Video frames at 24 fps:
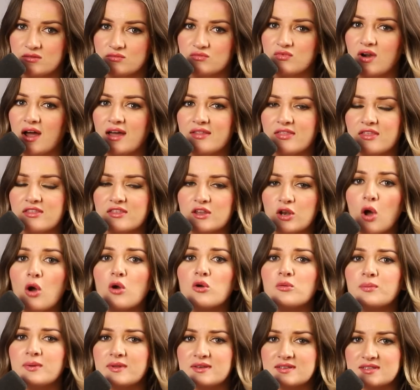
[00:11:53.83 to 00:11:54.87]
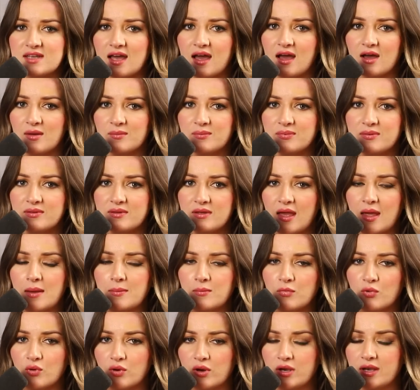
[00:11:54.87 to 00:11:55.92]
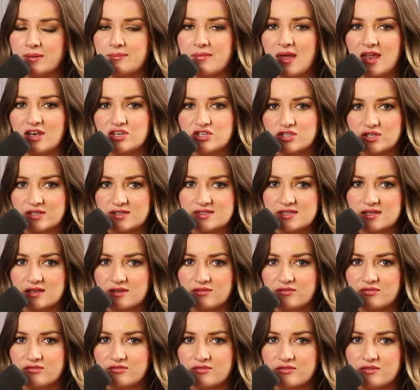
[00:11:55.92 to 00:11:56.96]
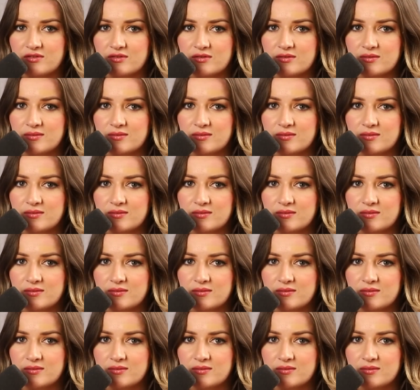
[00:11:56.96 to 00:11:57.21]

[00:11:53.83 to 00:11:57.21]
rather than opened up and more imaginative.